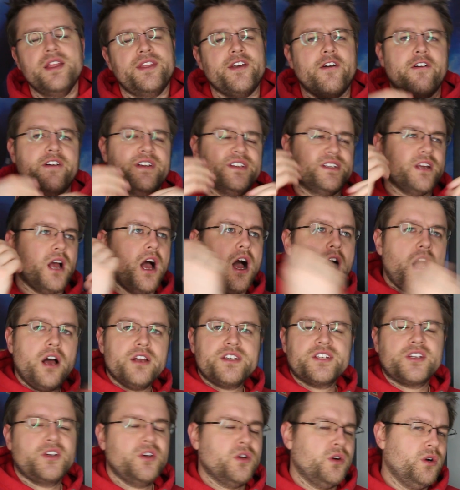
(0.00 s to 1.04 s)
There is
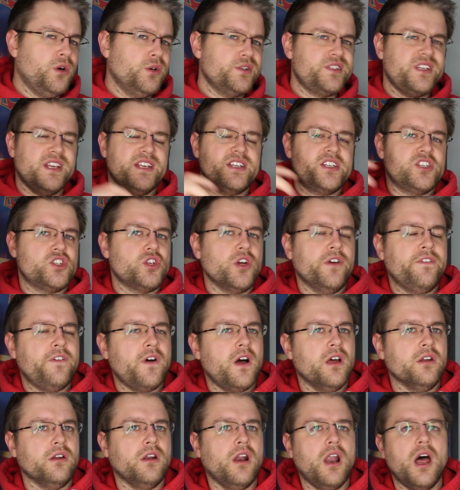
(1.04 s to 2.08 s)
articles, there's stuff
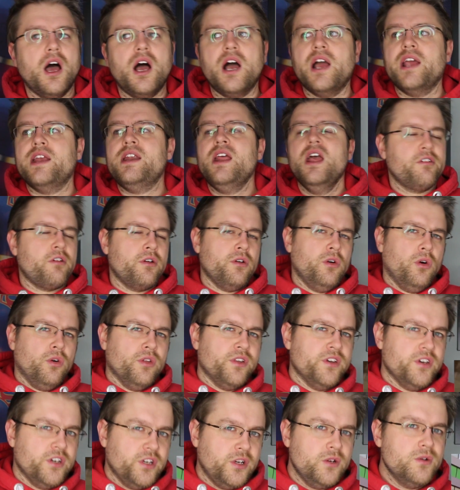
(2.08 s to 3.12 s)
online, they're on
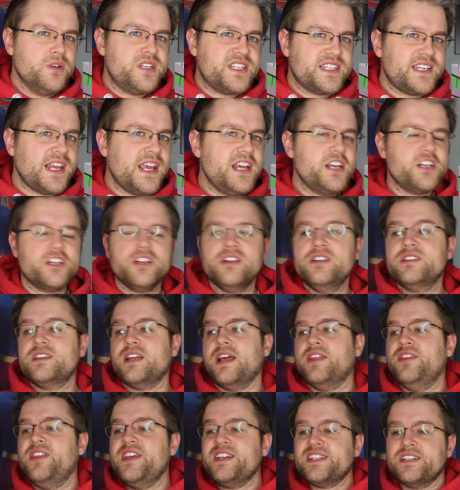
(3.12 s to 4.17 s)
all the news stations,
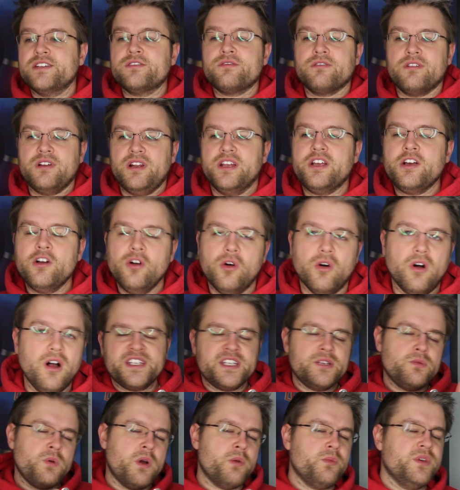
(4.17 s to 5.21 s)
and this is really cool.
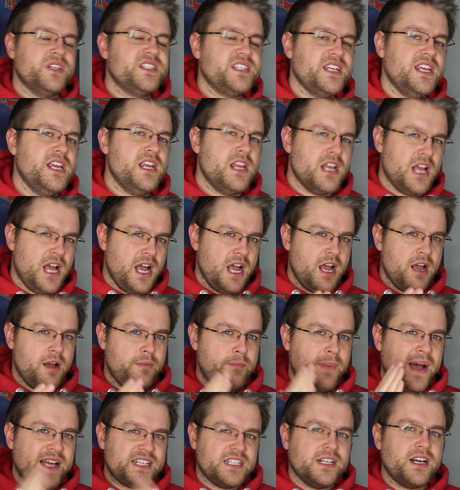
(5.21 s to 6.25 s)
This is when we see
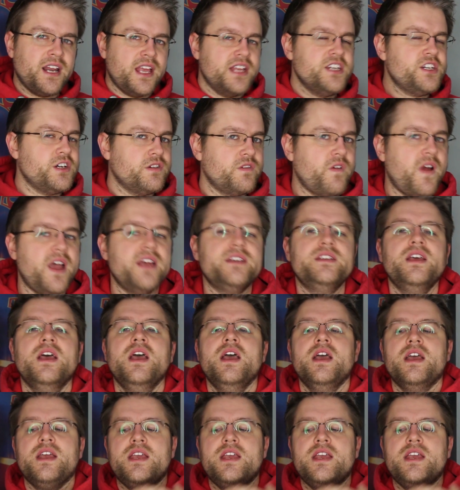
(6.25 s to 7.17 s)
Patranger Red.